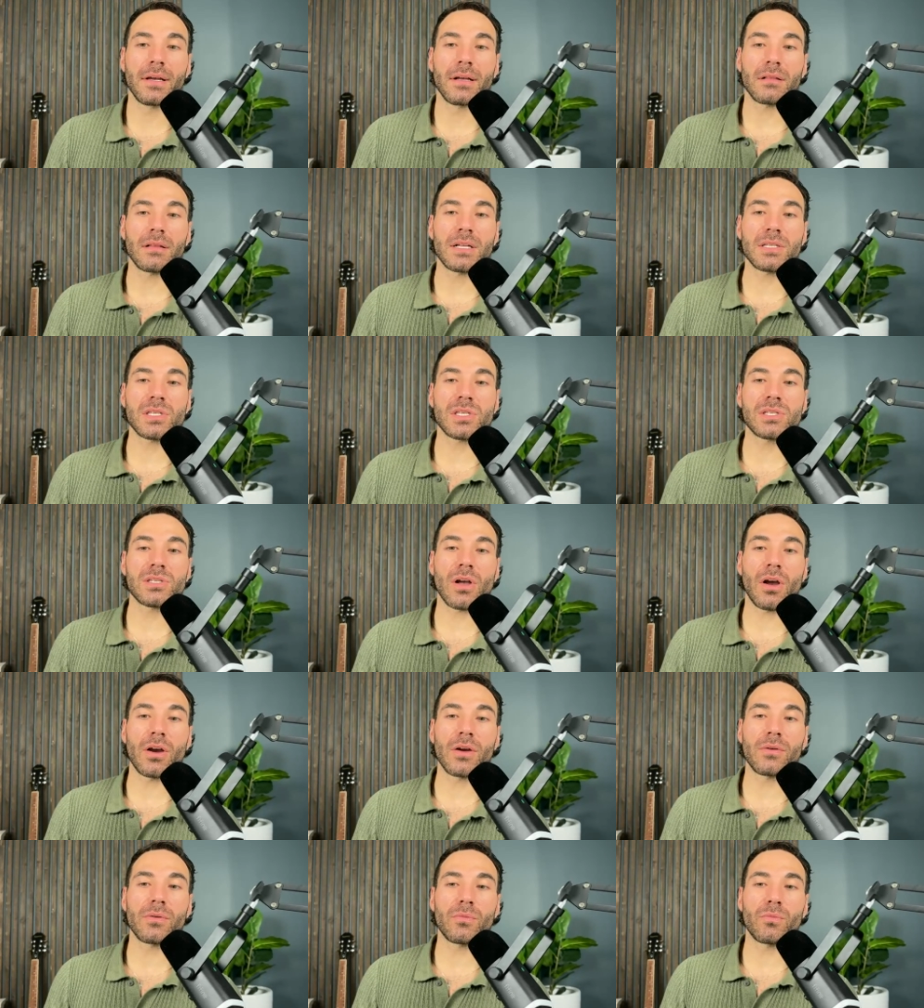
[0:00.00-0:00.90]
Let's
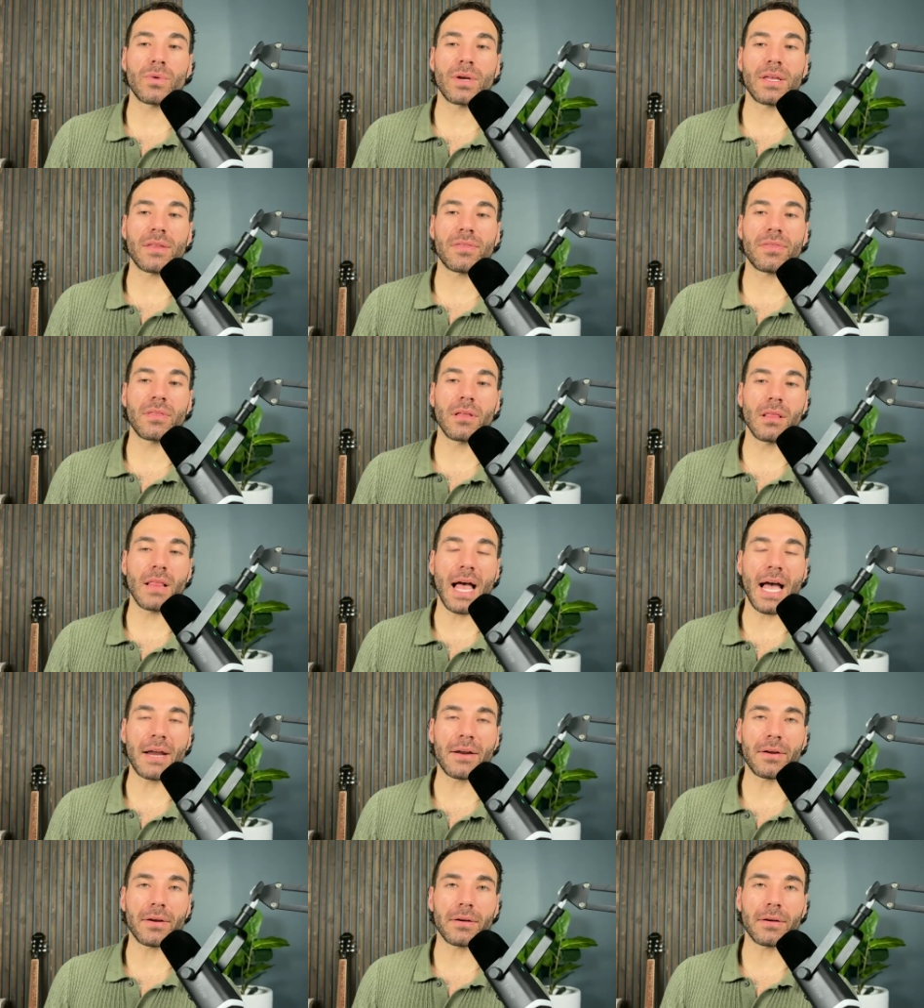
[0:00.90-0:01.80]
start with the
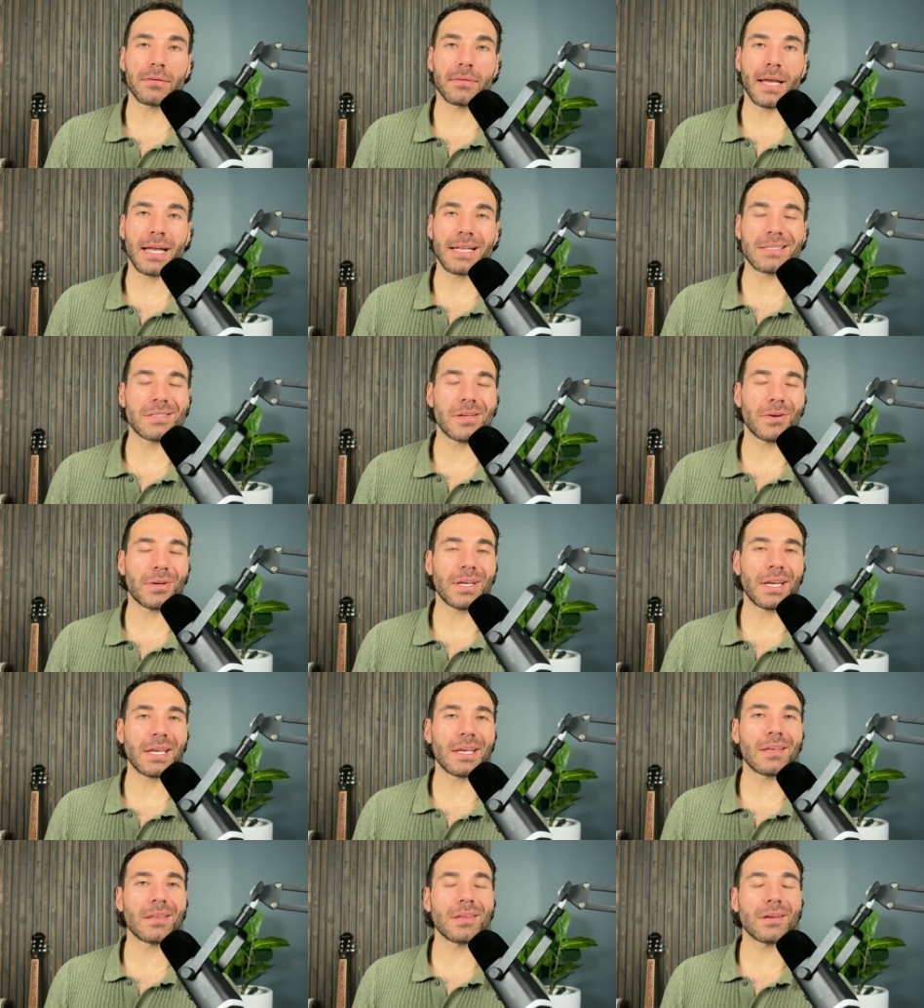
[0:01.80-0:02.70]
latter and start
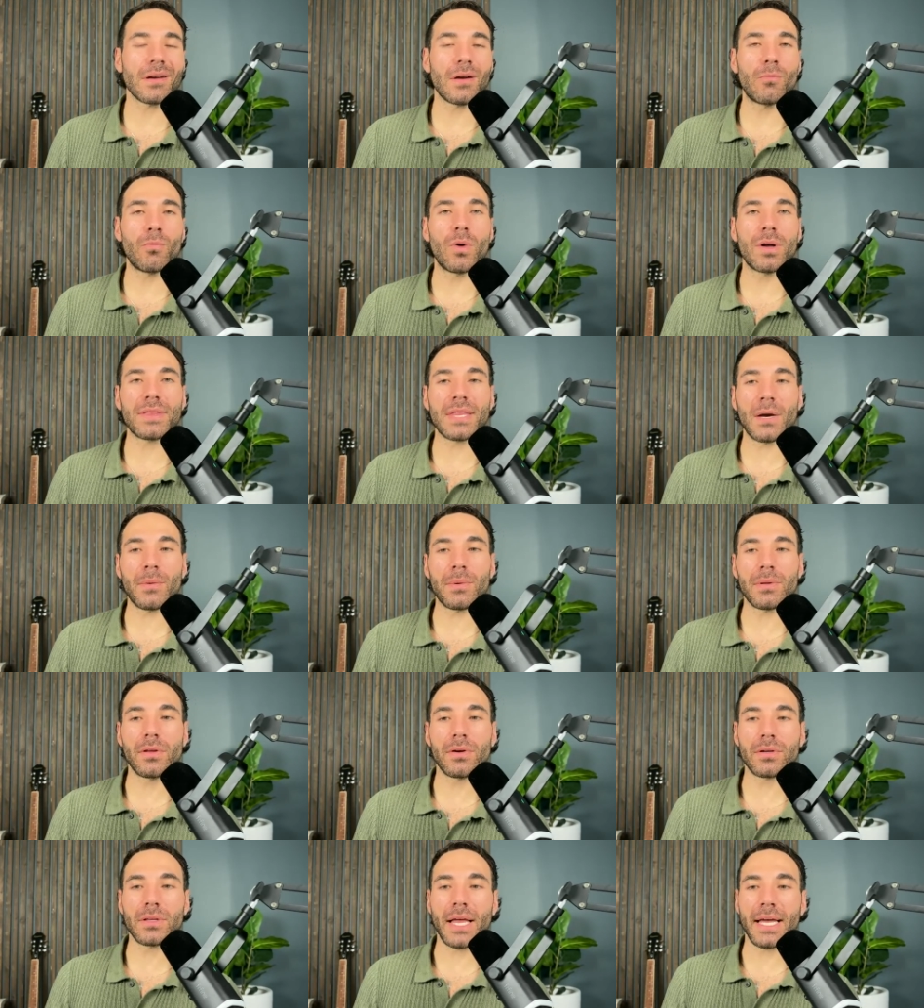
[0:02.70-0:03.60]
getting clear on what that
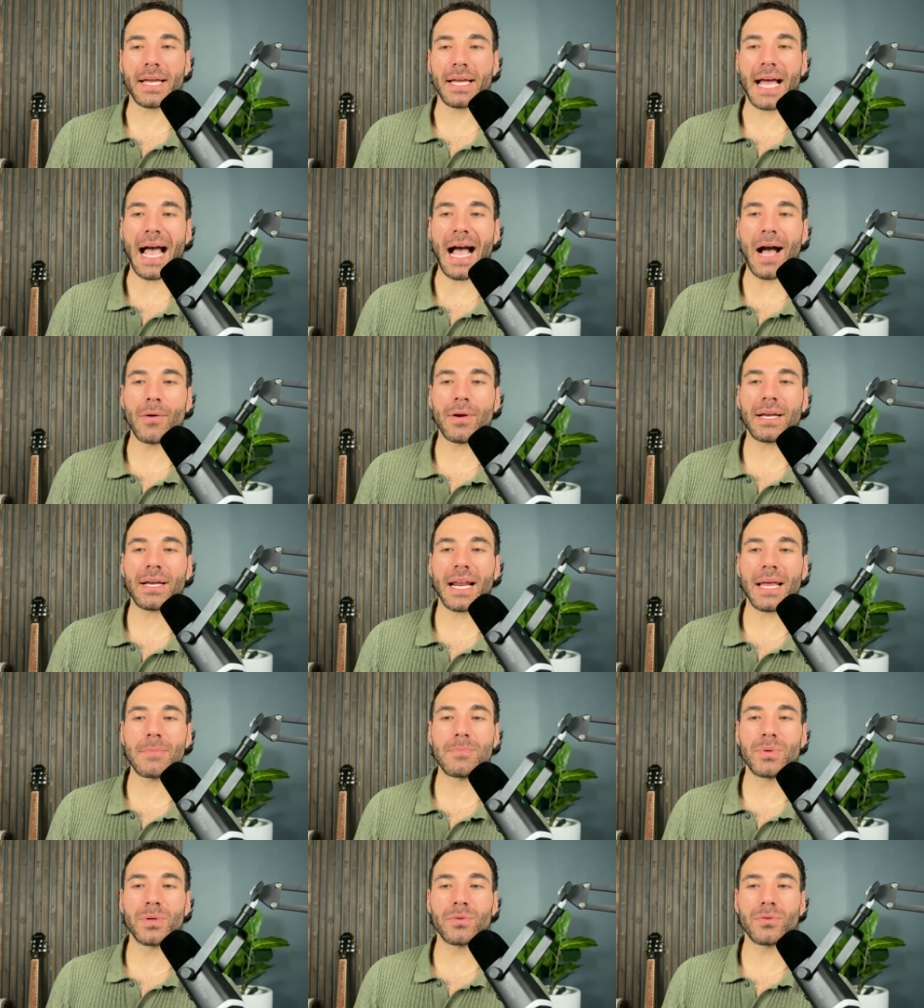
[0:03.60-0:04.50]
would look like. How can
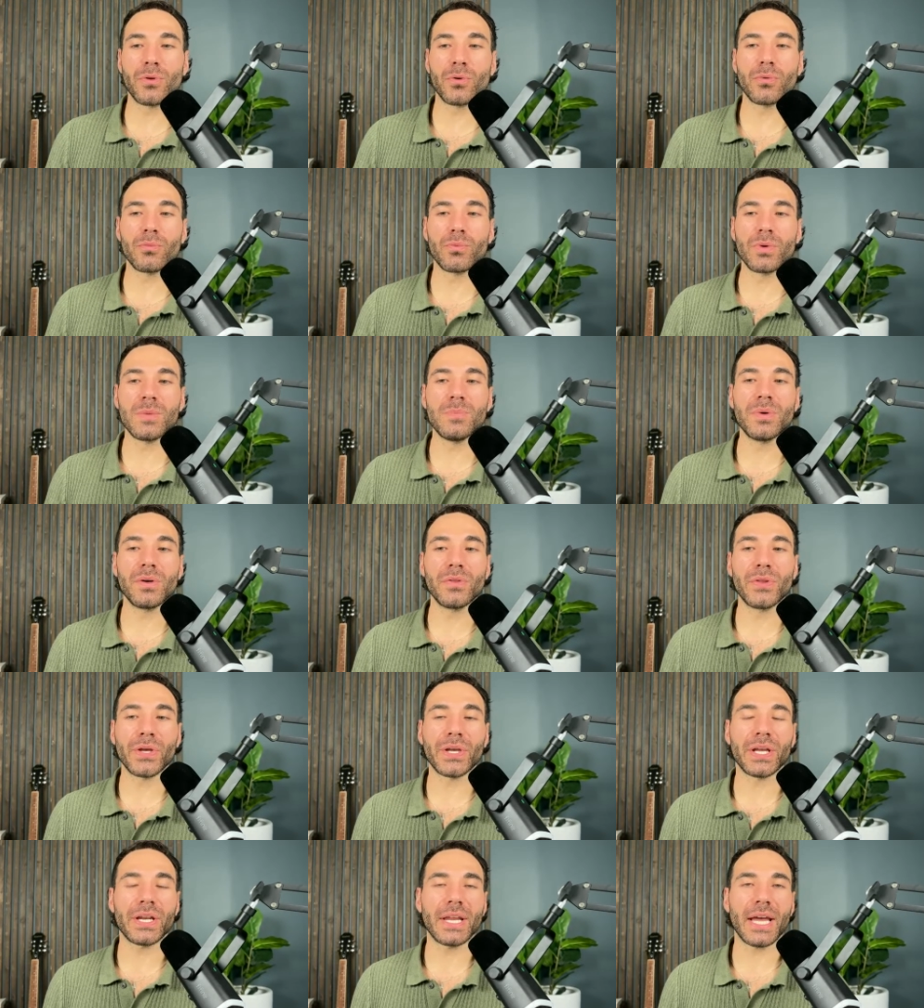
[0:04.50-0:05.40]
I rebuild
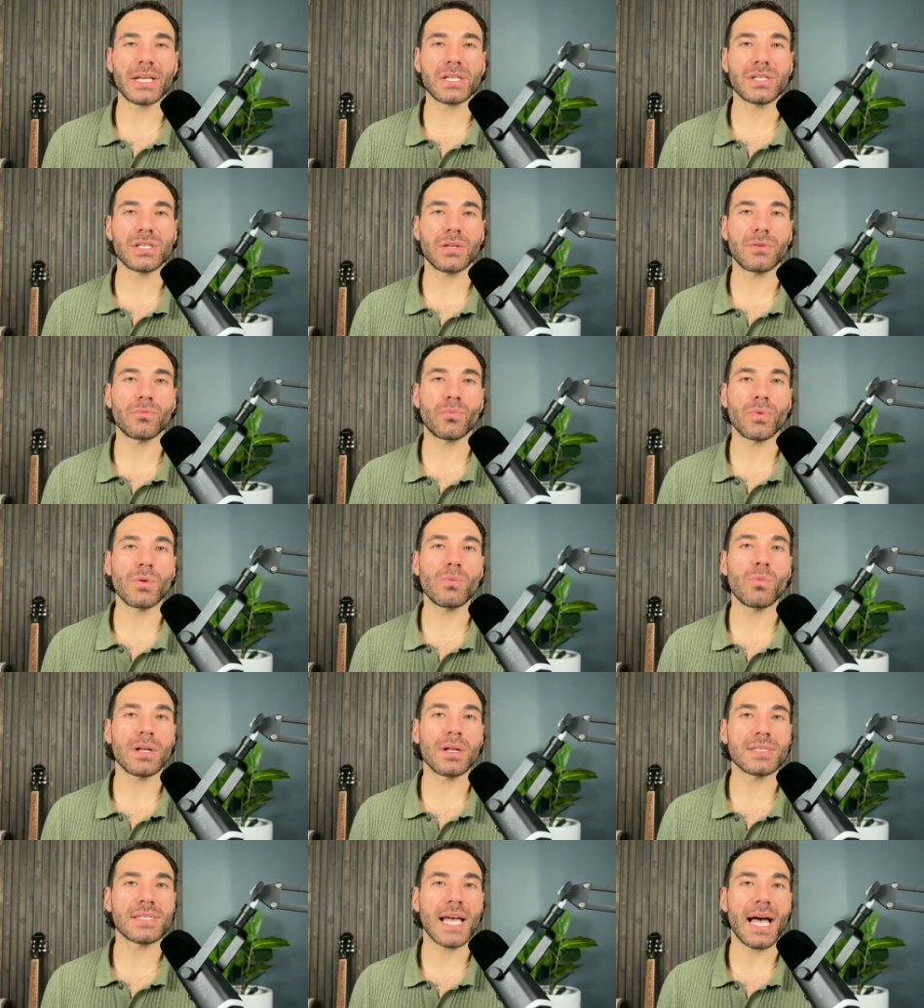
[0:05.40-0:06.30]
the connection we
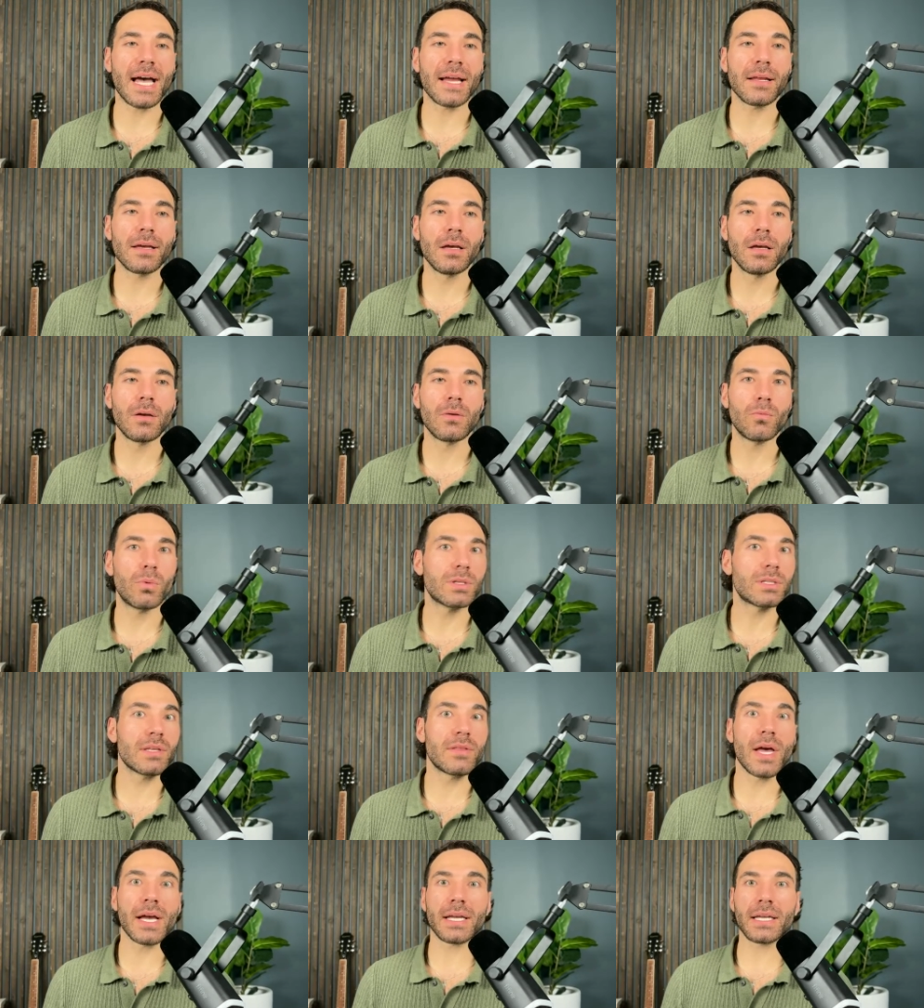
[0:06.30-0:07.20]
once had? What
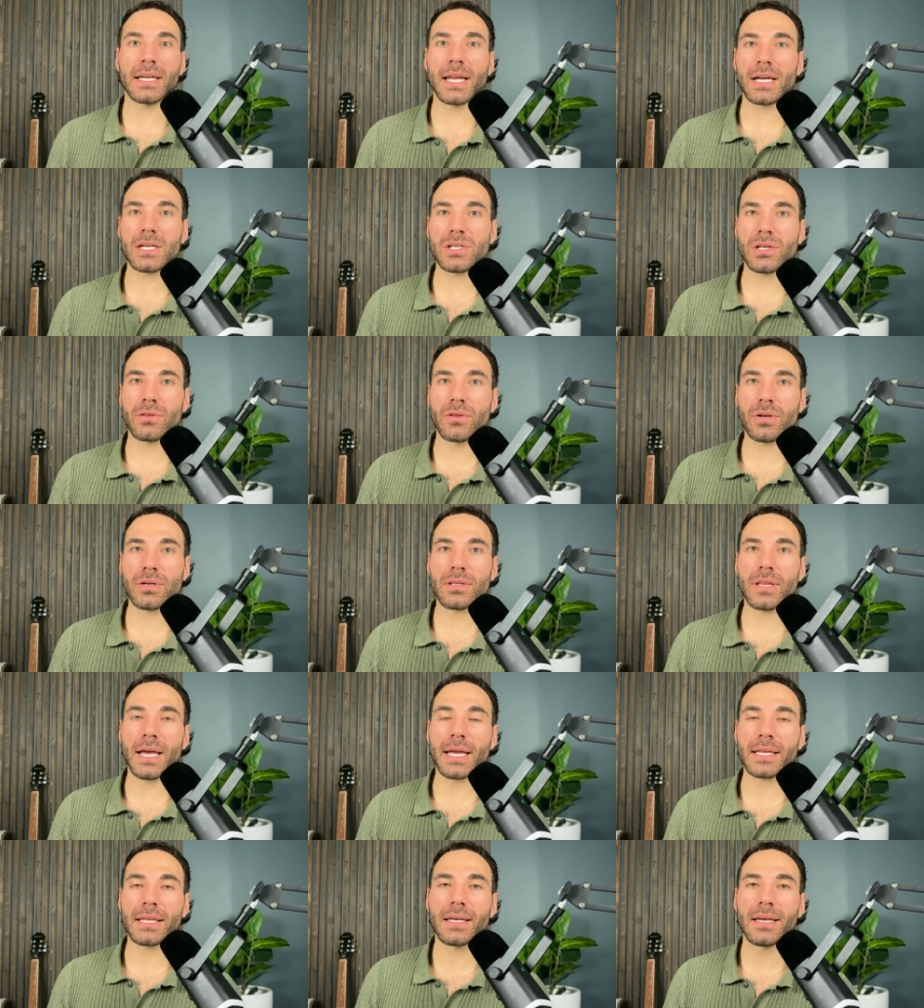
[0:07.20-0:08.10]
did that connection look
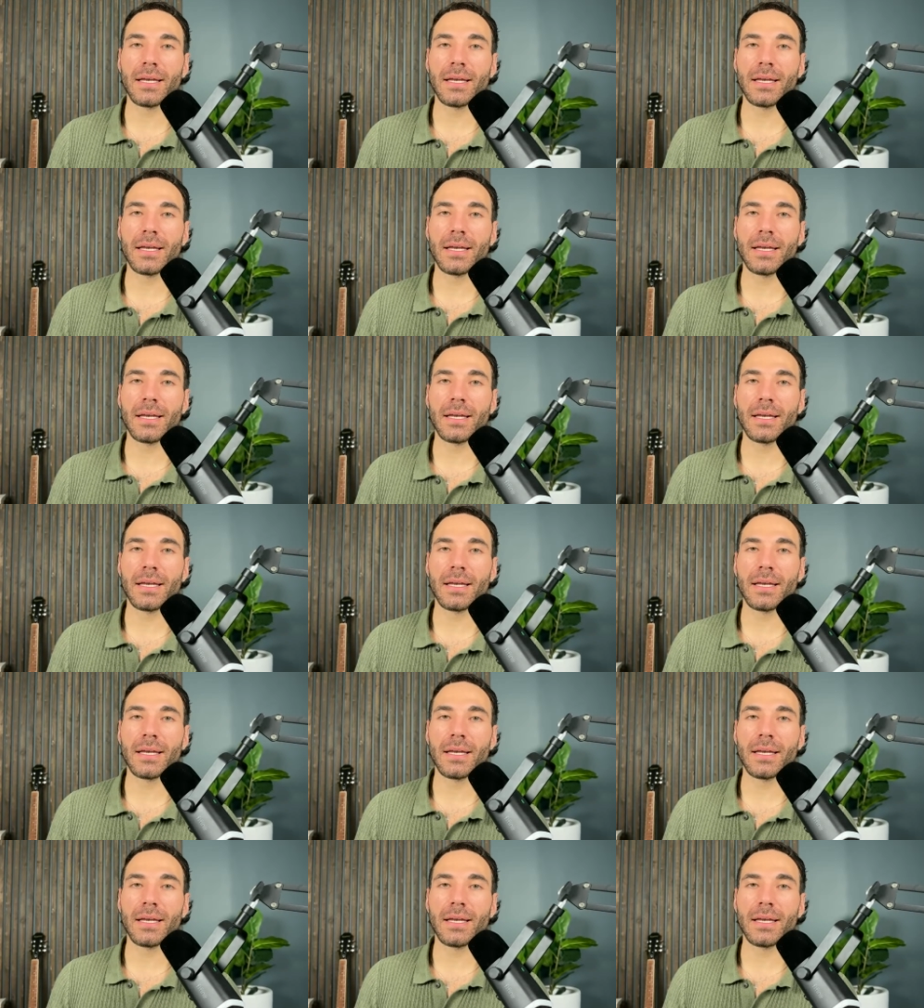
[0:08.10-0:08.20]
like?